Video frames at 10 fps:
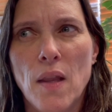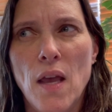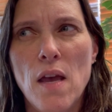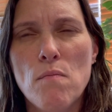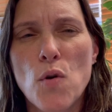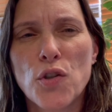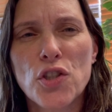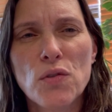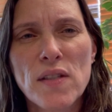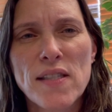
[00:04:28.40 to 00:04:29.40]

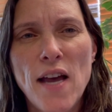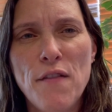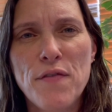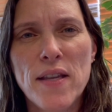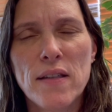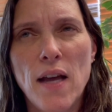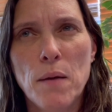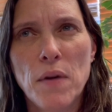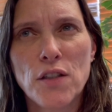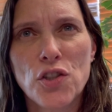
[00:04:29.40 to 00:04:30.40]
emotional stuff that
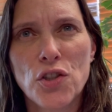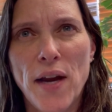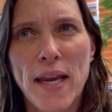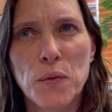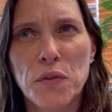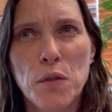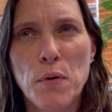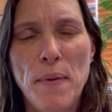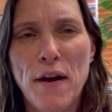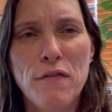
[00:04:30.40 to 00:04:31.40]
I'm not sure I can really
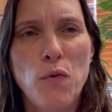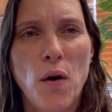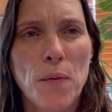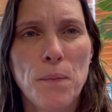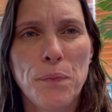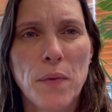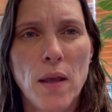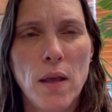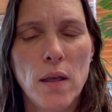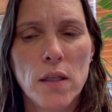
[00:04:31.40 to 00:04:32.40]
prepare for.
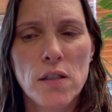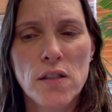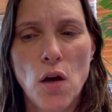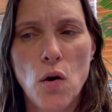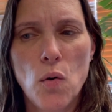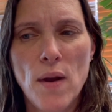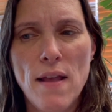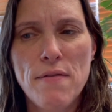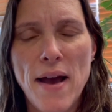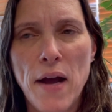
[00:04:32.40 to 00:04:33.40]
So
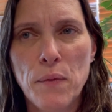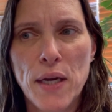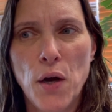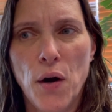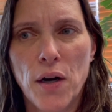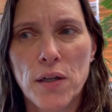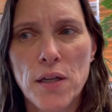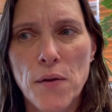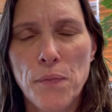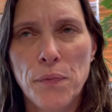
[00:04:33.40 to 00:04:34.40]
in that
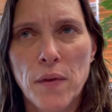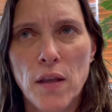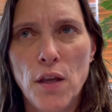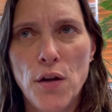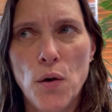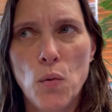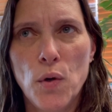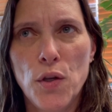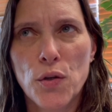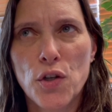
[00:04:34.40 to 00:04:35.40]
regard,
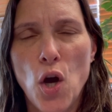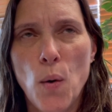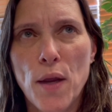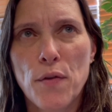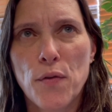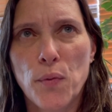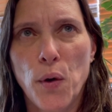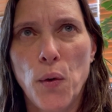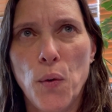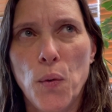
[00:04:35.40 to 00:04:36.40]
when you're going
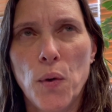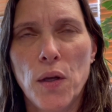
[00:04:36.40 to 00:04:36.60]
through